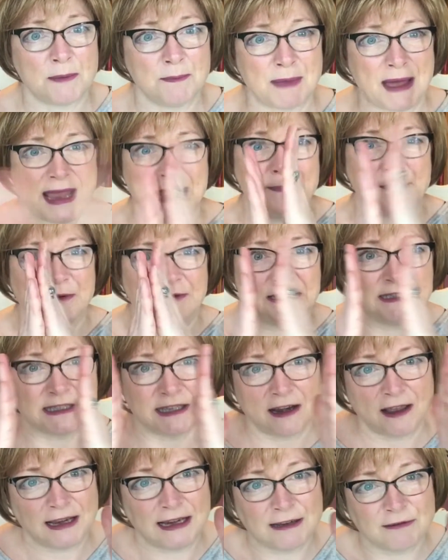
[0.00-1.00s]
paper into
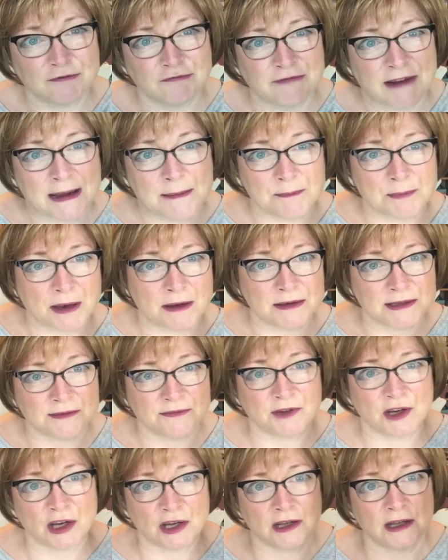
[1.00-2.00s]
like little rainbows
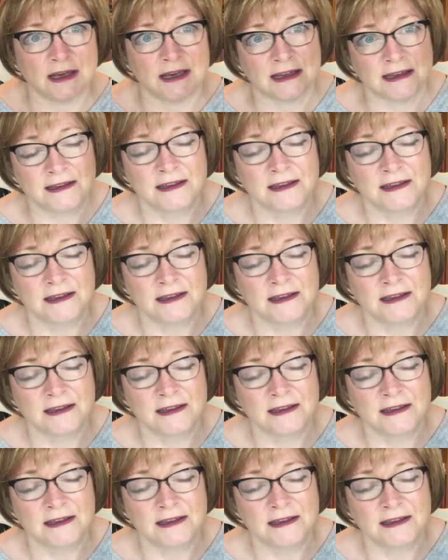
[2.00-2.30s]
of colour,